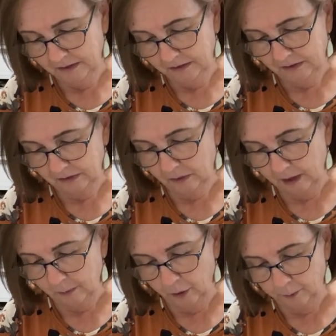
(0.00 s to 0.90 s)
So
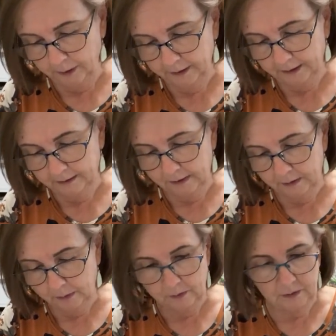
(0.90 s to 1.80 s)
I'm hoping that
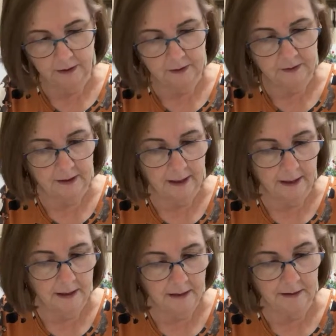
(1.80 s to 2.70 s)
this one's going to stay.